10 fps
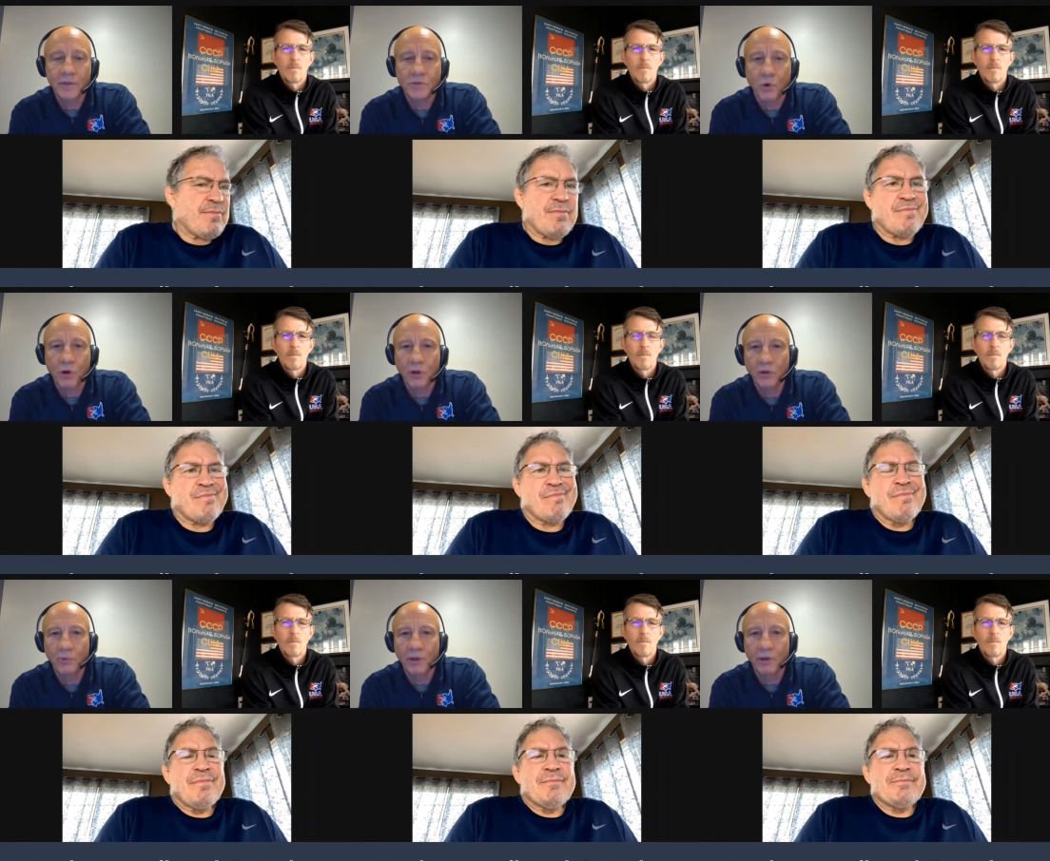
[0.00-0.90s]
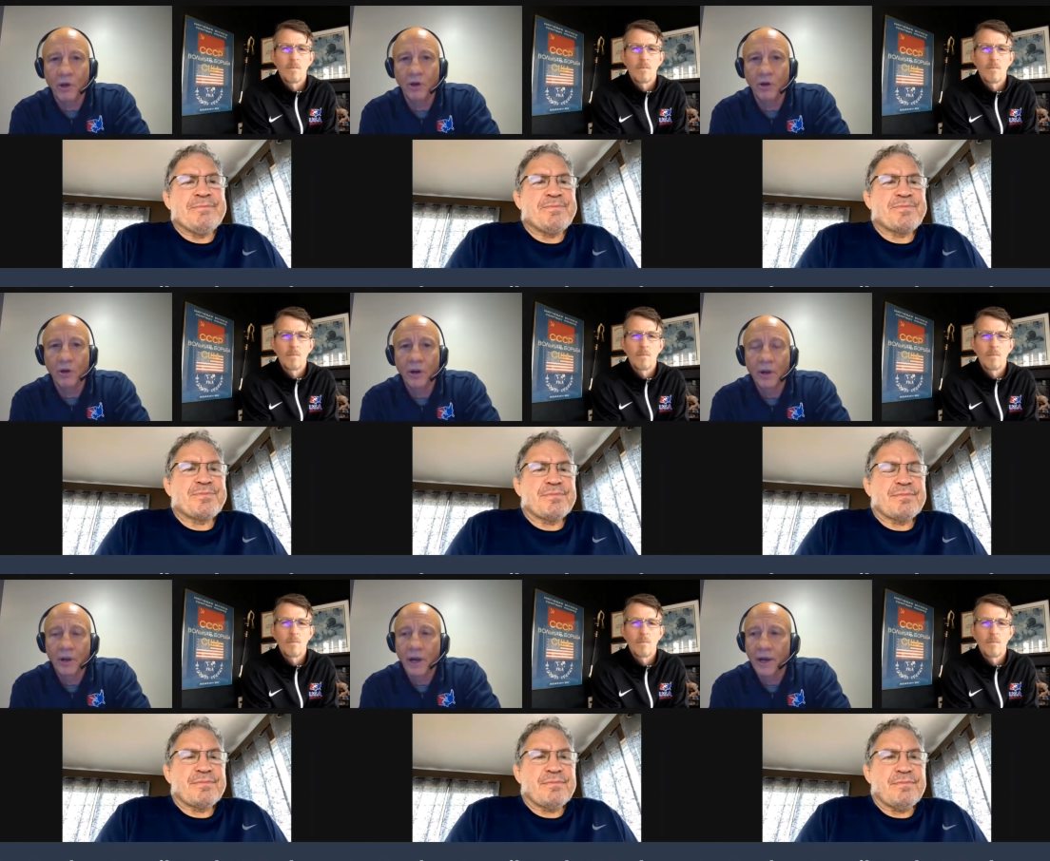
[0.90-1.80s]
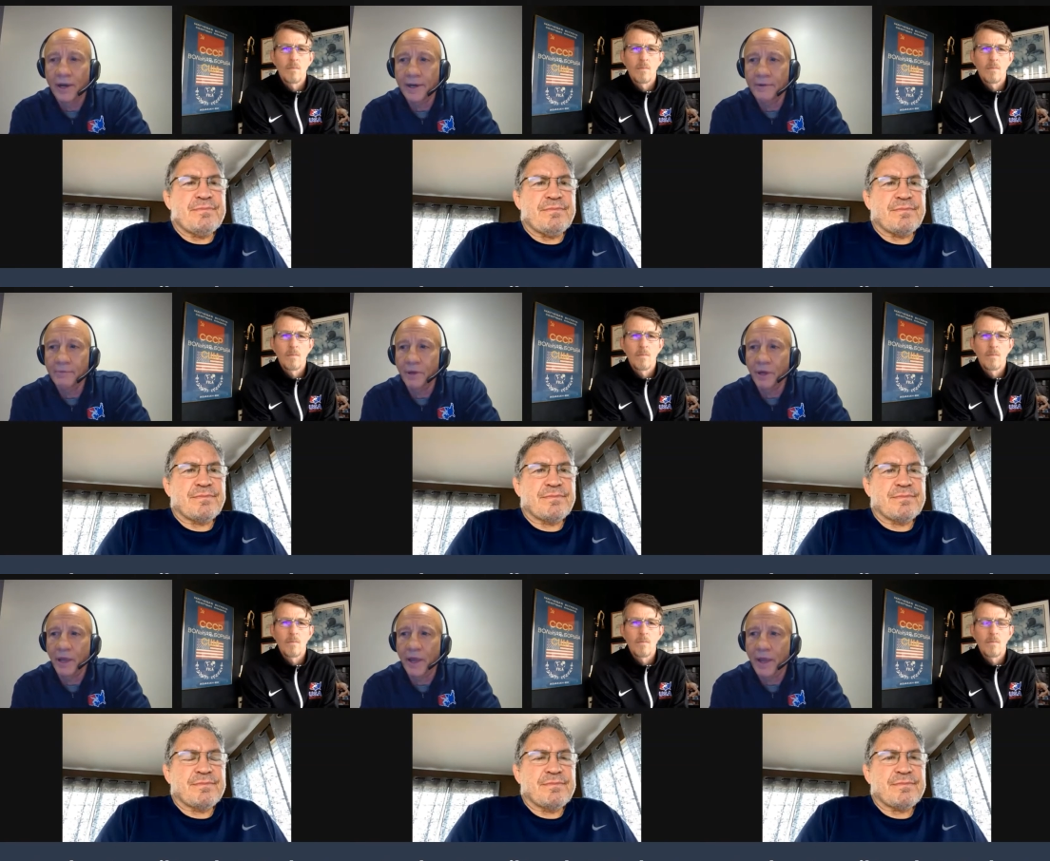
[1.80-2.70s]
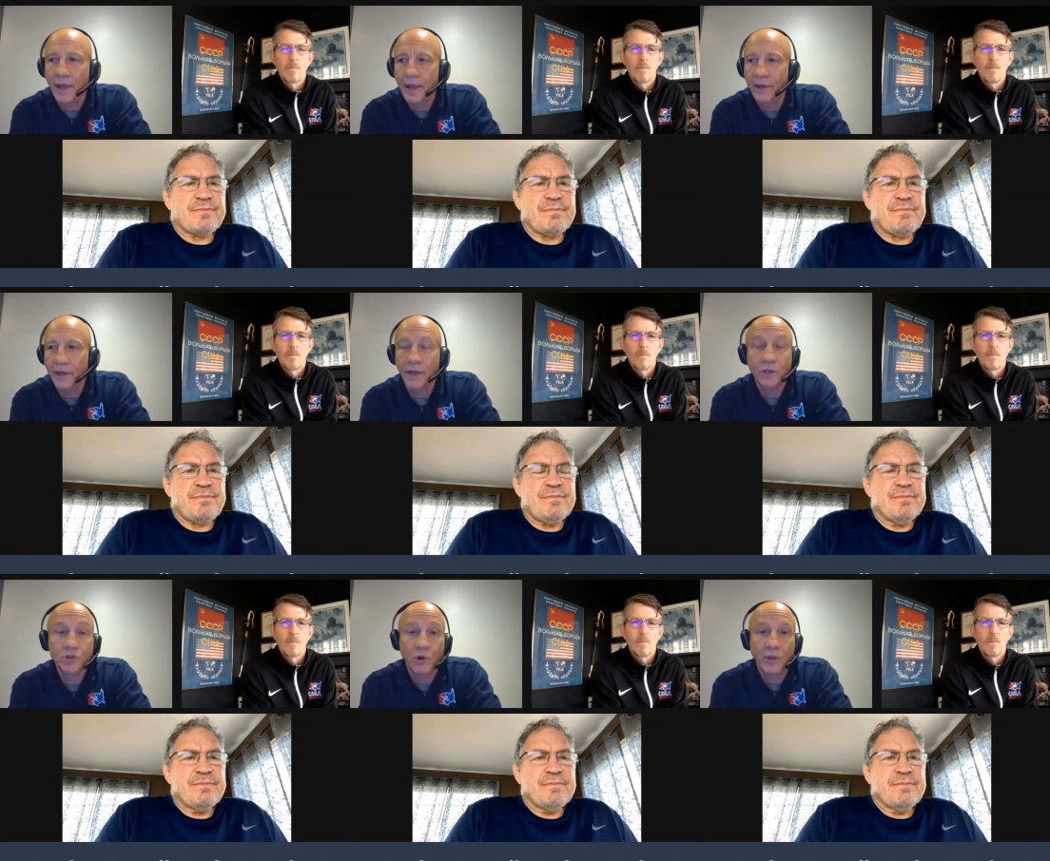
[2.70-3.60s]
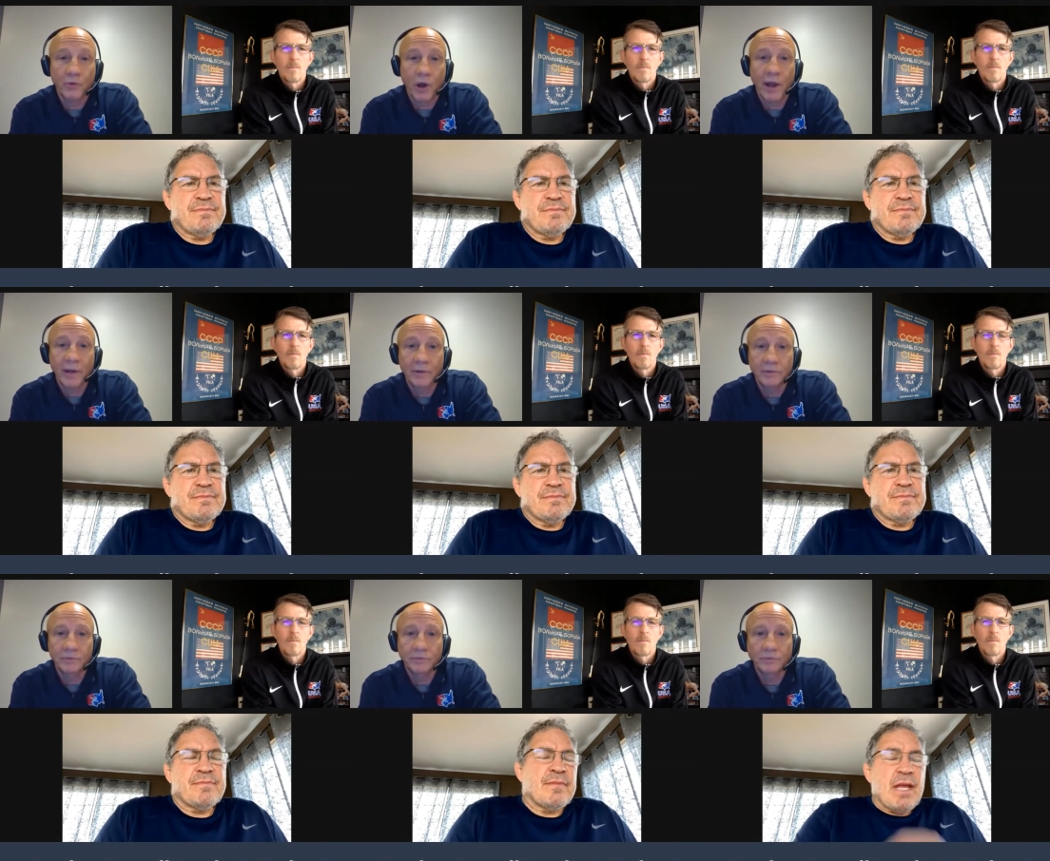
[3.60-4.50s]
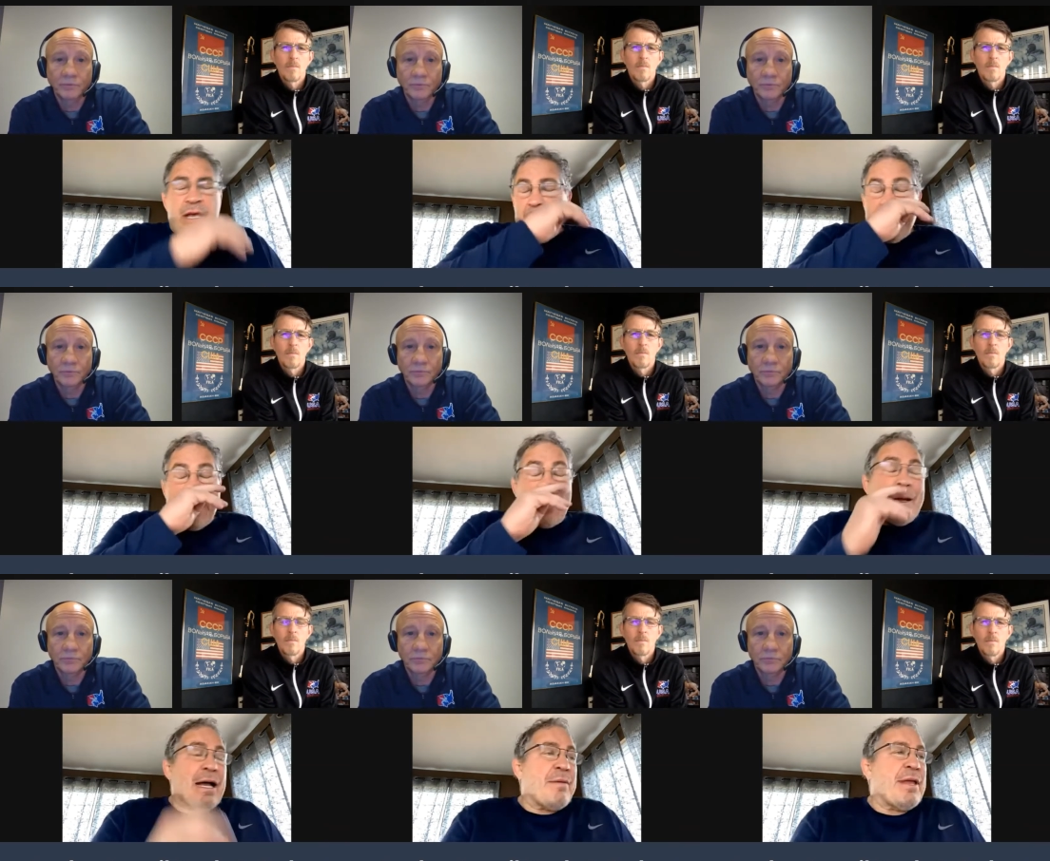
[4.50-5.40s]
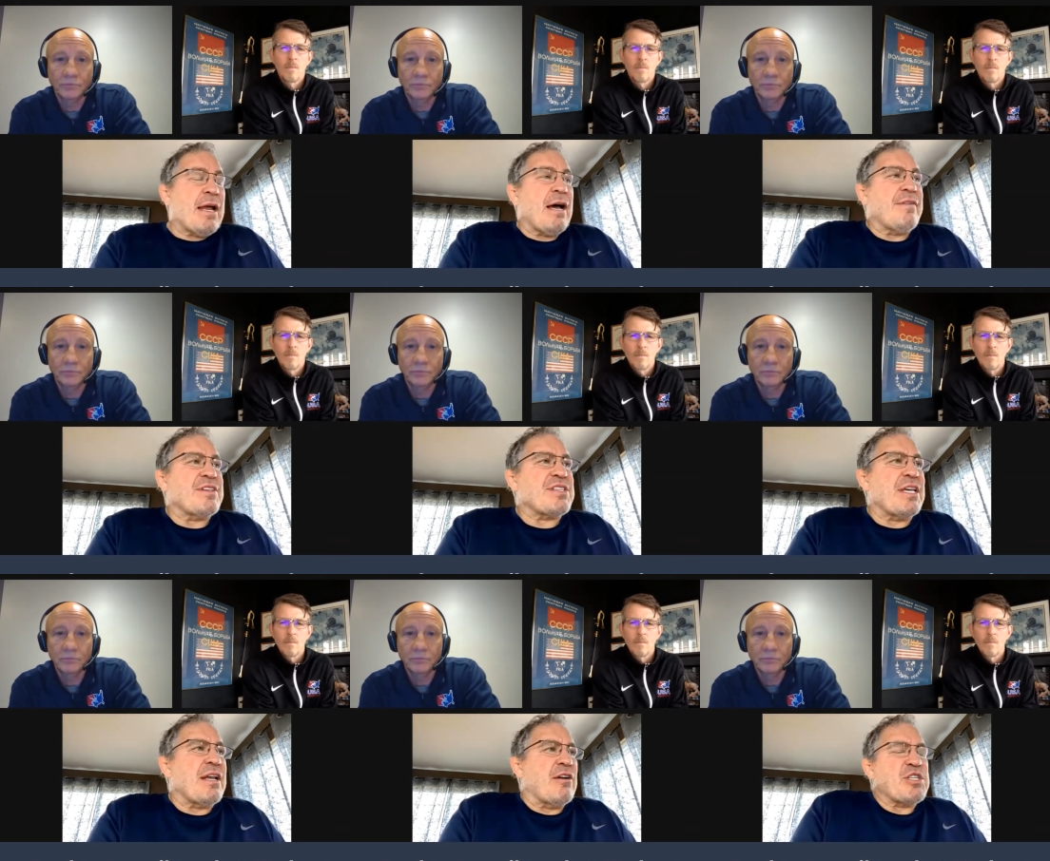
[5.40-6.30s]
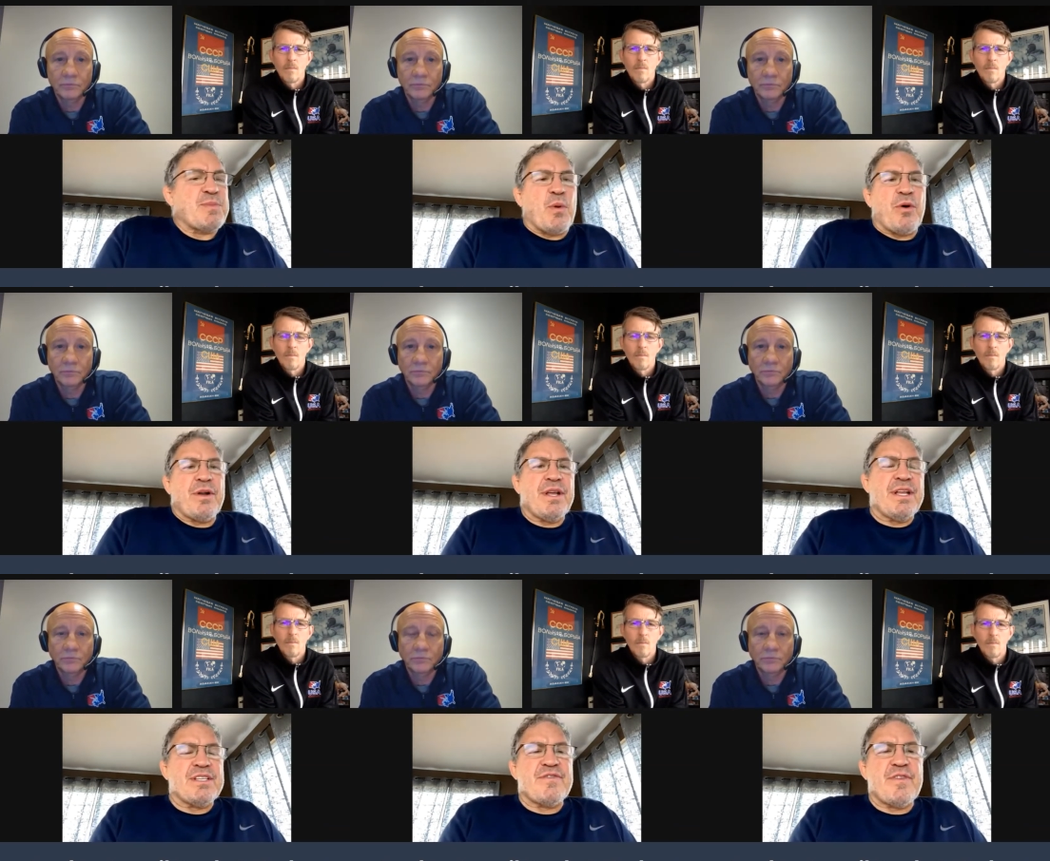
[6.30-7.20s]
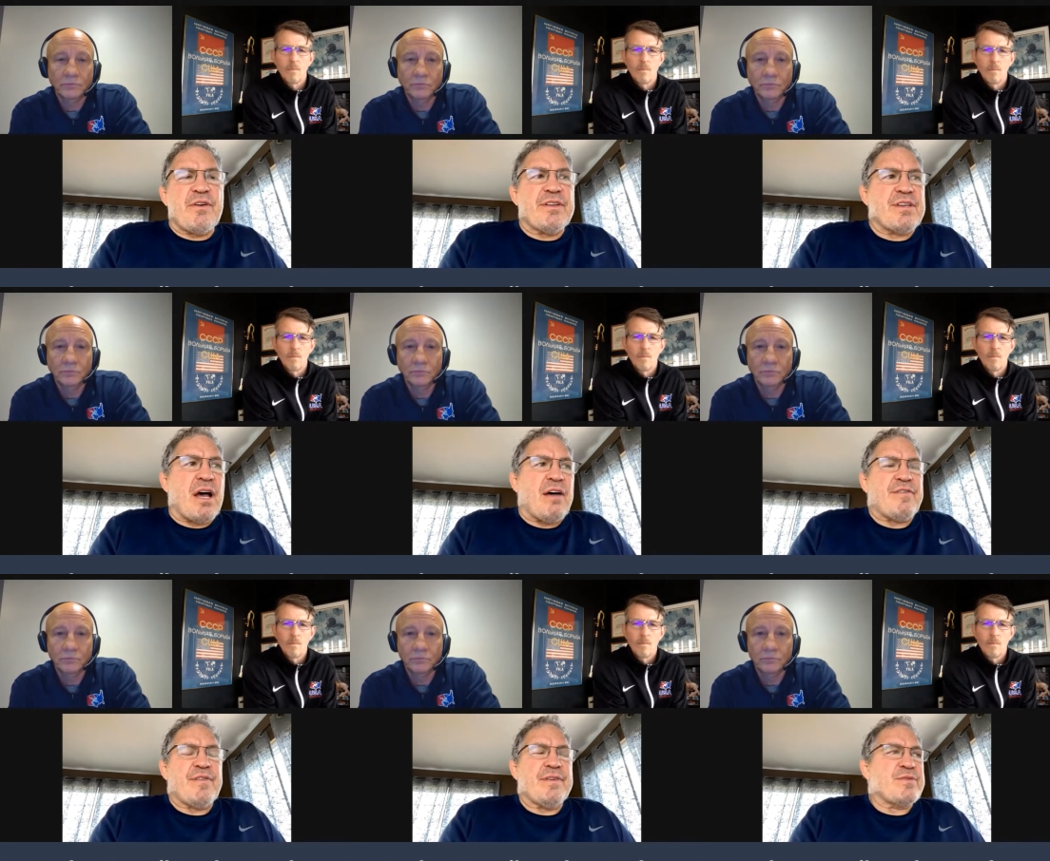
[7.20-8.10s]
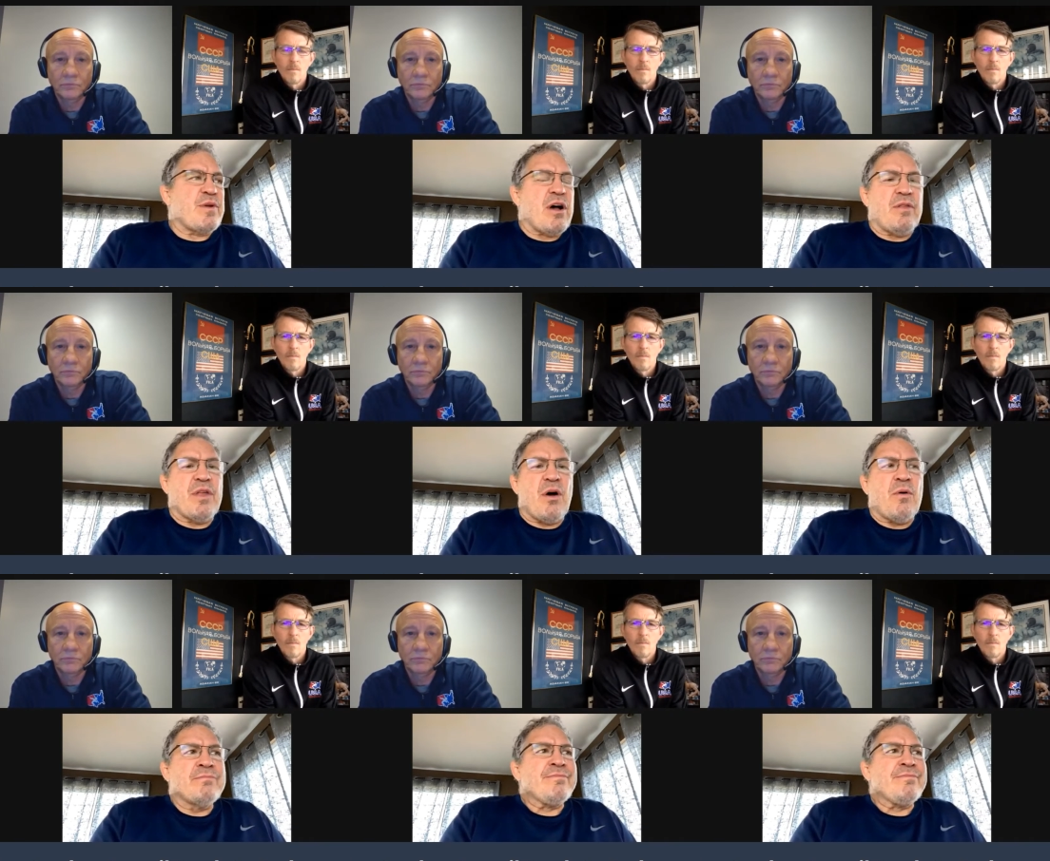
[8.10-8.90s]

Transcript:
Speaker 1: sport a little bit longer uh, and and enjoy the ride
Speaker 2: well i mean obviously in our sport it is very tough as we all know